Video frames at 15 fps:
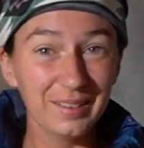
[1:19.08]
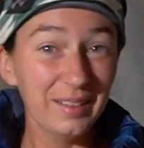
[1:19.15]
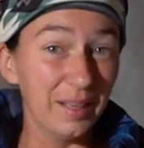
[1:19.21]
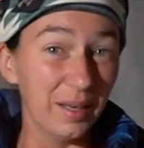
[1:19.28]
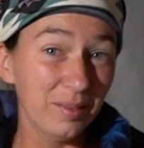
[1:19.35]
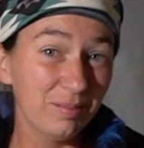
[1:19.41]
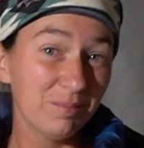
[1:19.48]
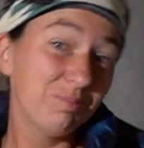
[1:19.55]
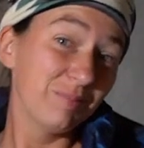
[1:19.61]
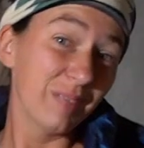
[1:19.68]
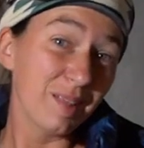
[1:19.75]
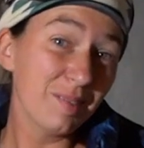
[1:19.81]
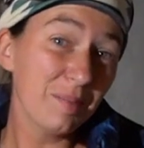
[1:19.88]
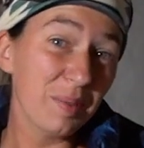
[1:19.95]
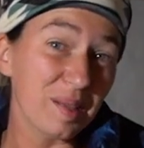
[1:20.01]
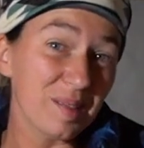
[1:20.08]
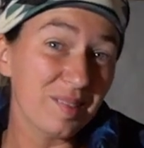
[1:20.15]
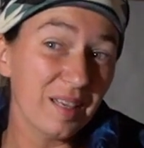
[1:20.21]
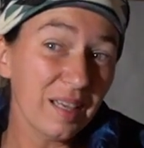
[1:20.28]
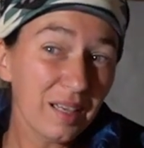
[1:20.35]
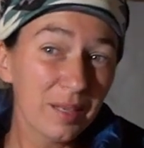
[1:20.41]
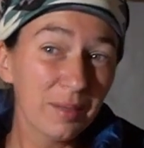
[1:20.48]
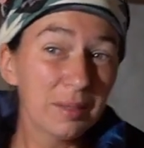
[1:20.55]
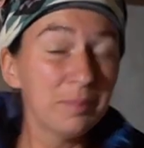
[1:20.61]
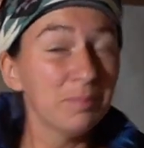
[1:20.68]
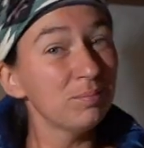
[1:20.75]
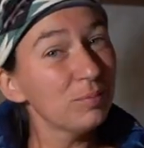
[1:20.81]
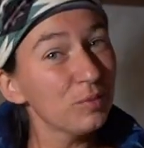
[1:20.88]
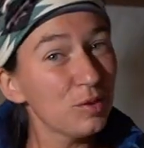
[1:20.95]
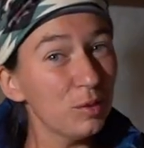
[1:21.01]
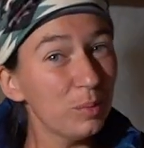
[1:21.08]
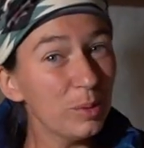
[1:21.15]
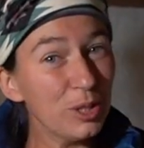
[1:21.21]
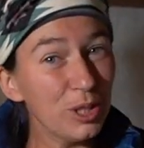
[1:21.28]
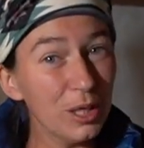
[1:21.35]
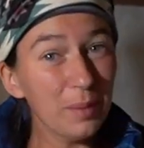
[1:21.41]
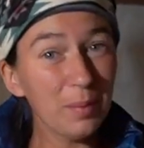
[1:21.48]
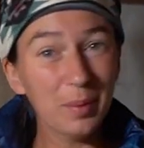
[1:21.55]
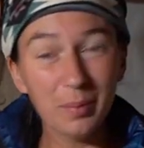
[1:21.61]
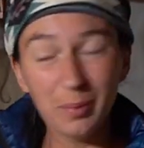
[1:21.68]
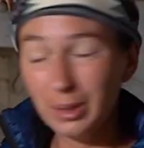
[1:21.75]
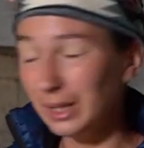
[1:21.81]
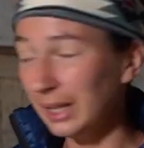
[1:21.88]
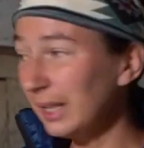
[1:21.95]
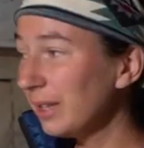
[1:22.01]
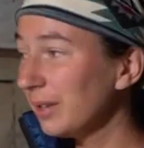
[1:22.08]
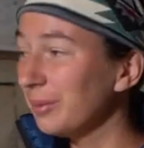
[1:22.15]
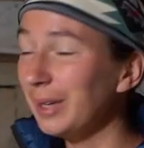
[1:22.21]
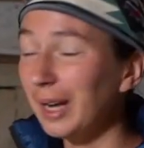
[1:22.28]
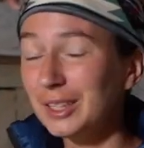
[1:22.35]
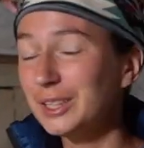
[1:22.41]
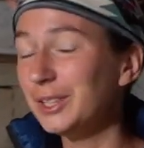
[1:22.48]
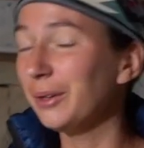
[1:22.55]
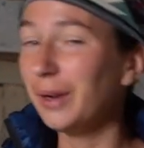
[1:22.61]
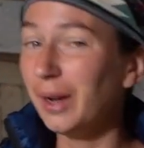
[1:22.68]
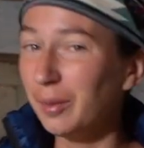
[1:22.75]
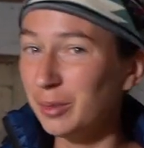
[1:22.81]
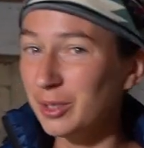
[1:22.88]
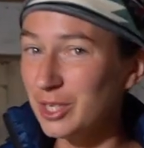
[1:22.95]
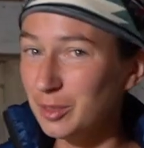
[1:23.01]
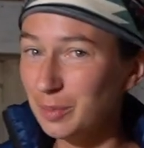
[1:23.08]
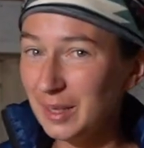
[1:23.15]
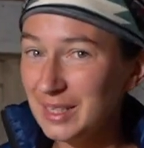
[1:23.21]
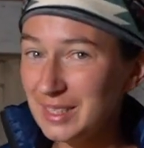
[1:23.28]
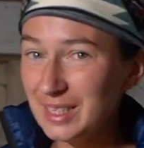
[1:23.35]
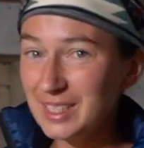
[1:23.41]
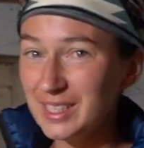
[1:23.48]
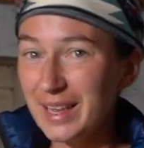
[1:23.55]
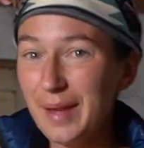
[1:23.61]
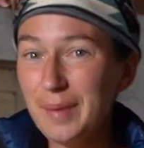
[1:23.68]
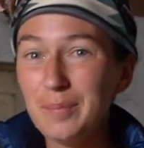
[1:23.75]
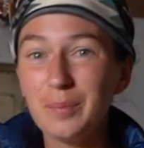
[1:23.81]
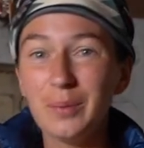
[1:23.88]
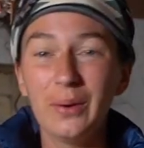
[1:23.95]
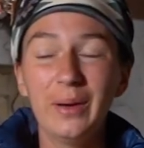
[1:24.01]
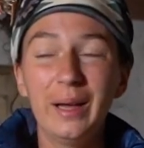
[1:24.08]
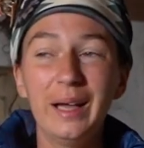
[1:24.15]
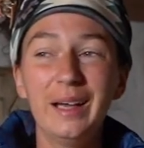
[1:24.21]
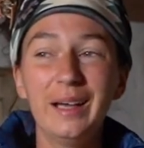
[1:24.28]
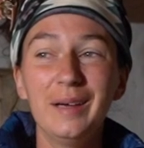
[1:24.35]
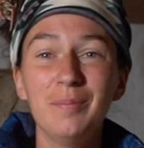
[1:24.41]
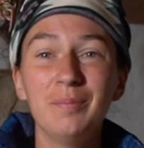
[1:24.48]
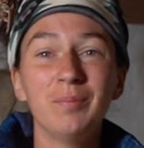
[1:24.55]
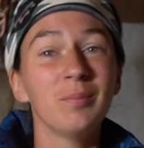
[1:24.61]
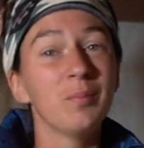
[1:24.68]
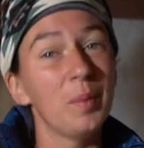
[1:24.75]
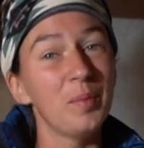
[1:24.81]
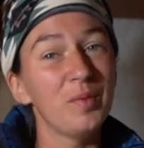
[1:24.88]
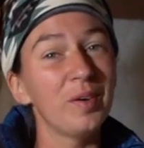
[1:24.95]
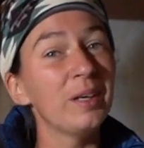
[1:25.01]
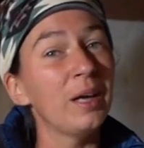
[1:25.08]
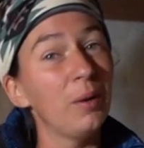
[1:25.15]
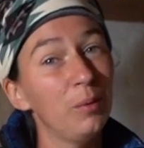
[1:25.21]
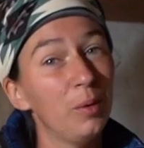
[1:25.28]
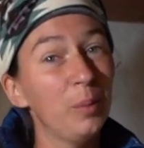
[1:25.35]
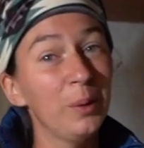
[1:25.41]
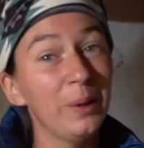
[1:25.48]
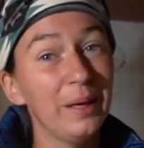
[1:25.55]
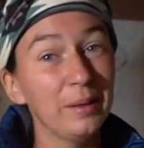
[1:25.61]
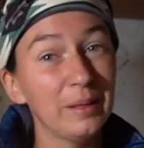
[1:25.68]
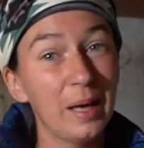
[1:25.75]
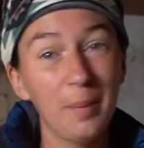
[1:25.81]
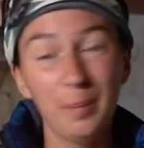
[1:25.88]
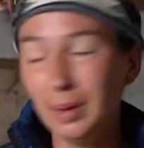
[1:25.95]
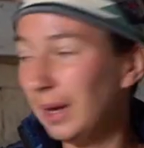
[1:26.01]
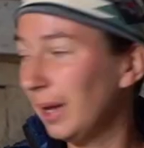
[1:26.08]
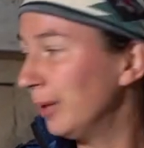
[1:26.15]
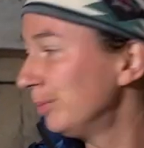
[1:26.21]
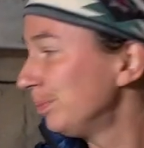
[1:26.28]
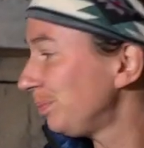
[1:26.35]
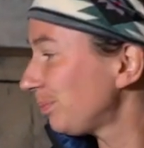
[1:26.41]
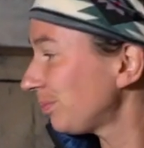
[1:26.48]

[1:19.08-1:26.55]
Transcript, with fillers: you know, nice and basic. Super cheap, we think. We actually don't know how much this place is yet, but um, when we find out, we'll put it down below.